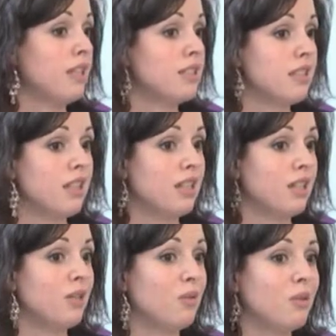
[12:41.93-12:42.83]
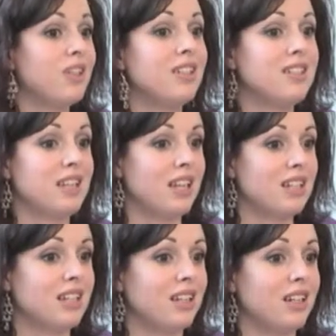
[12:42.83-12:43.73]
seeing within
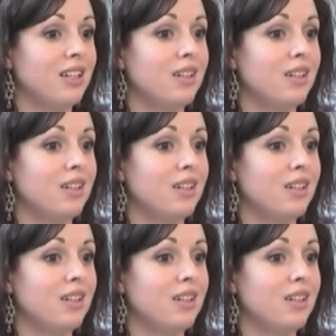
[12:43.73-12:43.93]
data,